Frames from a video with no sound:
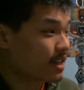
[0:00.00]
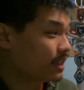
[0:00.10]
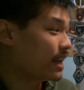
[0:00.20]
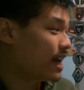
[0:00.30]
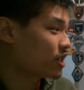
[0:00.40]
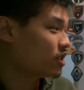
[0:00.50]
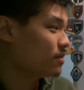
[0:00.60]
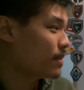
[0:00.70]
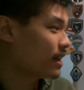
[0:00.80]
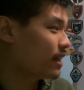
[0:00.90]
that actually
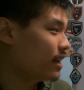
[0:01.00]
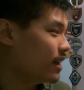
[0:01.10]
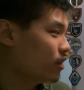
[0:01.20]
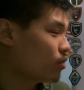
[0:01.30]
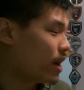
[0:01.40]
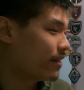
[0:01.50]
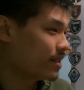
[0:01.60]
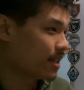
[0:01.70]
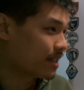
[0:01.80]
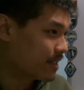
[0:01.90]
make it in the round of
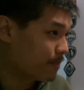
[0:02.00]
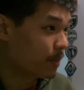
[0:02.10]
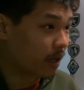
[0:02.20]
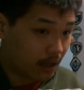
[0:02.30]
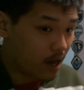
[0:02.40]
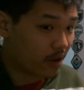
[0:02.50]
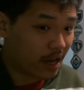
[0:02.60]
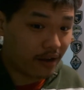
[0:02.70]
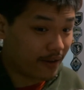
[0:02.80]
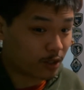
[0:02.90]
16. But I'll kind
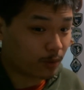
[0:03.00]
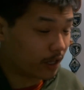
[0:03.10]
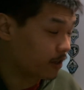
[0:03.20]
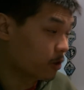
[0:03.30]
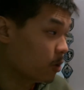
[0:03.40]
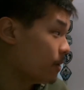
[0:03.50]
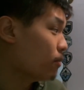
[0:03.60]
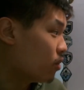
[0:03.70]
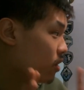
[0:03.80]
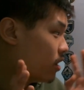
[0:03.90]
of explain a little bit
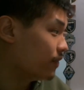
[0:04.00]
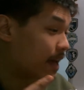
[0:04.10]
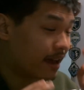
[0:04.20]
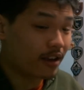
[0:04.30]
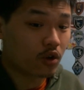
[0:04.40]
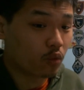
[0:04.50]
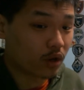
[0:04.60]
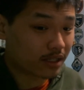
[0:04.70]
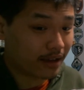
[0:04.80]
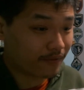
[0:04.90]
more of that
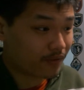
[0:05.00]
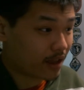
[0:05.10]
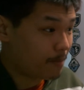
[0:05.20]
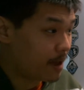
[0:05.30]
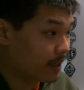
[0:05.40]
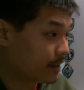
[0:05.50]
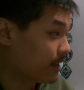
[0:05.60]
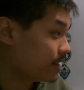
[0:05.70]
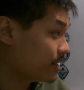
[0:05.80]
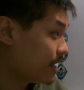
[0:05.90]
once I made
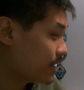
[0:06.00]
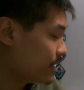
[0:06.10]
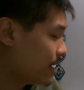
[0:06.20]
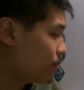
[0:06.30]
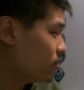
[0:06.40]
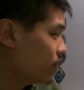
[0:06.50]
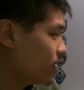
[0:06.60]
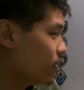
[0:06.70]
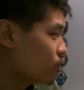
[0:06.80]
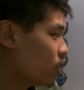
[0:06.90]
that separate
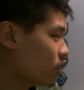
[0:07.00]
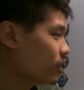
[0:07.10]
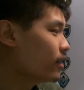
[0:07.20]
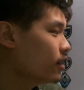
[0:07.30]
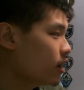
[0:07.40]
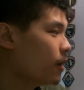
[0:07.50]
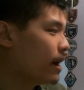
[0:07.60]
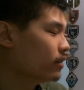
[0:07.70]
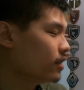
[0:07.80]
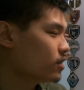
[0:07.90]
video talking
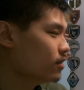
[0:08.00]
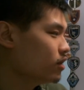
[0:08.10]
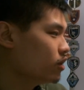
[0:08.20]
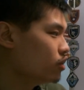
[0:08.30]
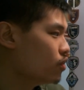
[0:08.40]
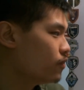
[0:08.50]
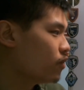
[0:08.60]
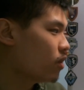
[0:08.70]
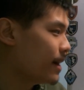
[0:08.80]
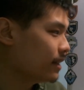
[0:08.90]
about this new
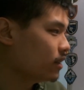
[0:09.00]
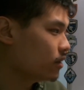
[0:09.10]
format